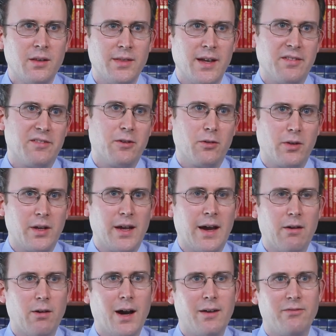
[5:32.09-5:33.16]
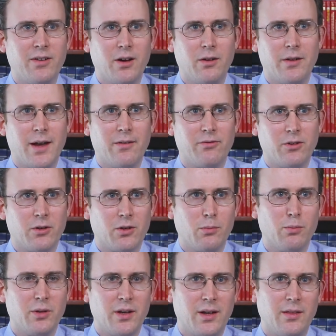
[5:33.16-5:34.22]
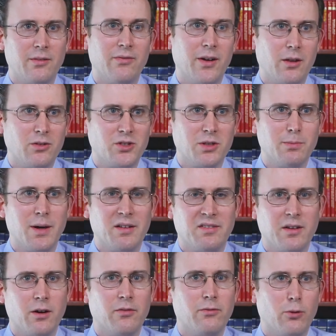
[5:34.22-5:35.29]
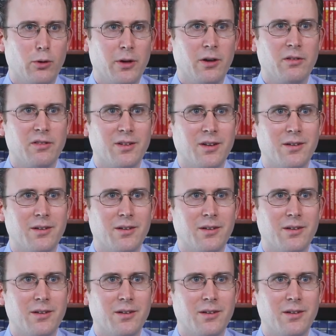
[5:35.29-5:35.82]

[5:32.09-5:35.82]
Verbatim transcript: That's certainly how I felt after completing the fellowship myself four years